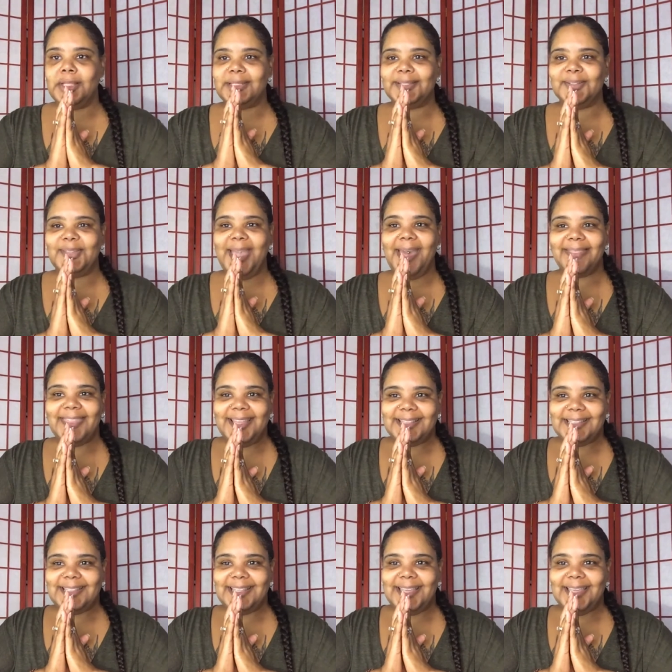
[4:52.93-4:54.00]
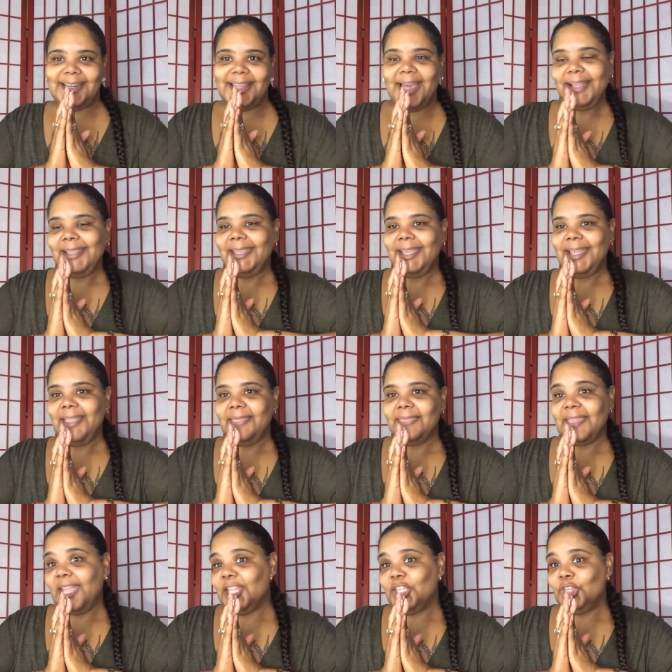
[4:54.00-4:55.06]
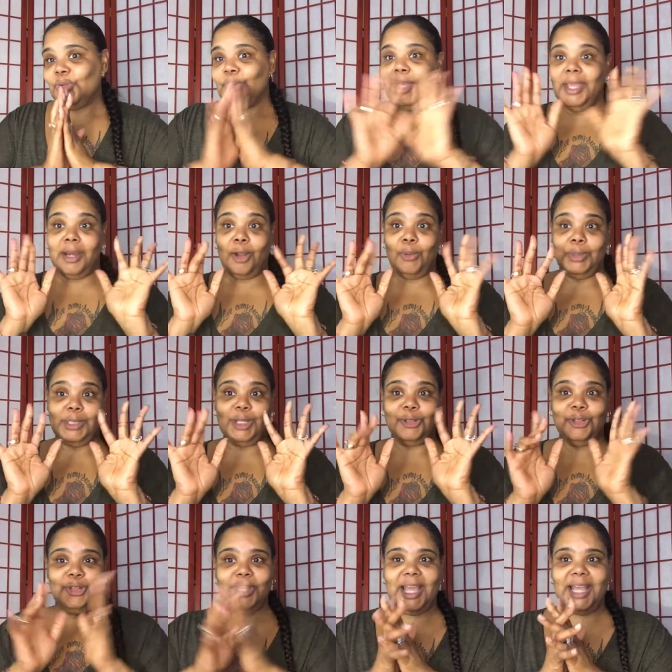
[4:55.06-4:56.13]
So yeah, that's it. Again, thank you, and we'll talk to you